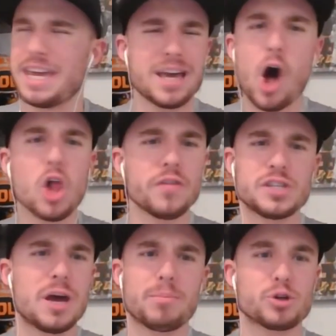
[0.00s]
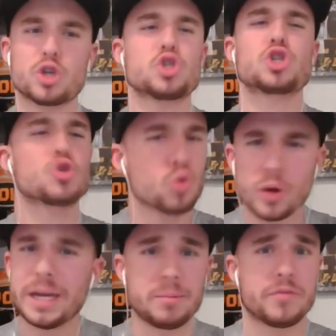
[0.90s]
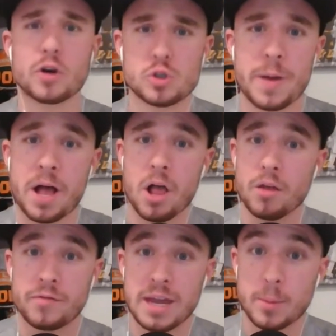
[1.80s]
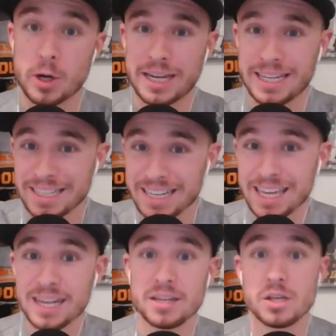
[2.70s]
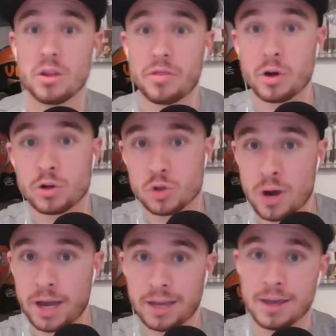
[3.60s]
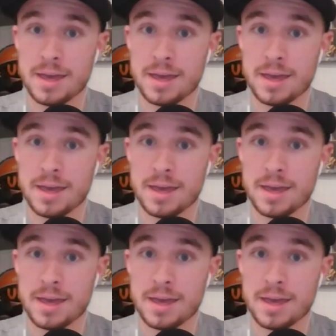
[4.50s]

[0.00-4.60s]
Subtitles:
All of his numbers screamed first ballot Hall of Famer. He didn't get in until the third try.